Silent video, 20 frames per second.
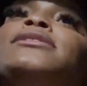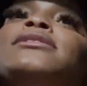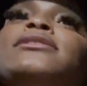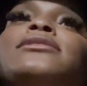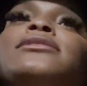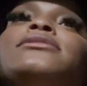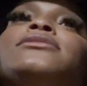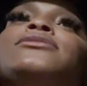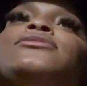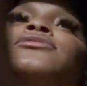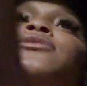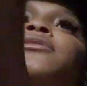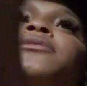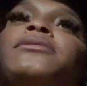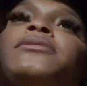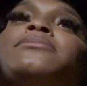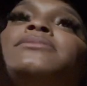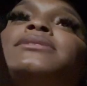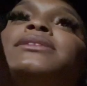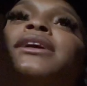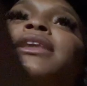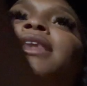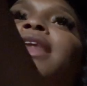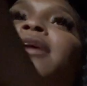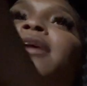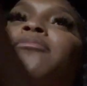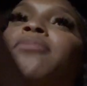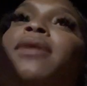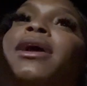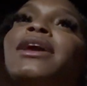looks you know what i'm saying
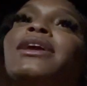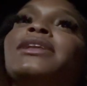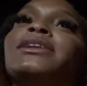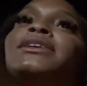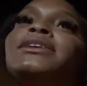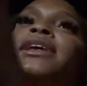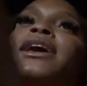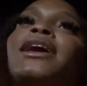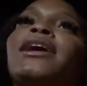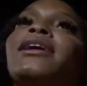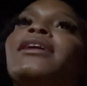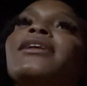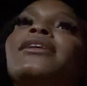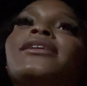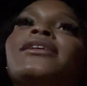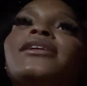like back in the day